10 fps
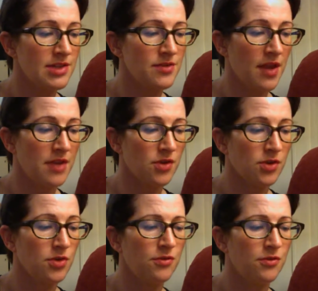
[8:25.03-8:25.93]
favour
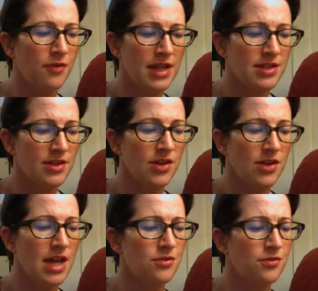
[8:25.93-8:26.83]
grew fainter
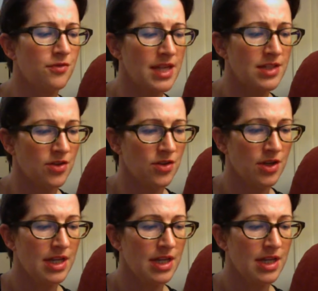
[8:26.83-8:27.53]
and fainter,